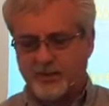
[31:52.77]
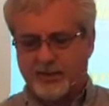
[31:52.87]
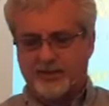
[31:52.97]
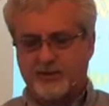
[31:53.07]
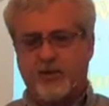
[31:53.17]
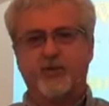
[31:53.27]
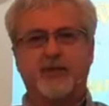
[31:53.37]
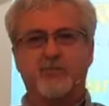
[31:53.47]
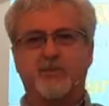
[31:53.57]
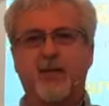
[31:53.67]
And so they
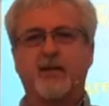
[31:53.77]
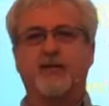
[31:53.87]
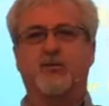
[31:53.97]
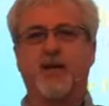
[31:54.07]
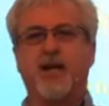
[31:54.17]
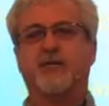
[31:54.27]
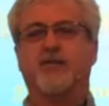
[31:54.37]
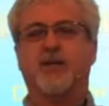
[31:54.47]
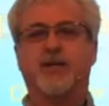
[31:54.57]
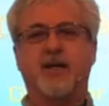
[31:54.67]
depended on
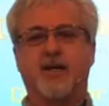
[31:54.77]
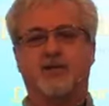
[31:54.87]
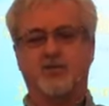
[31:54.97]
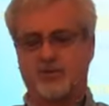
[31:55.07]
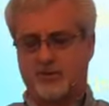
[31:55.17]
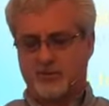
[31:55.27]
everything else.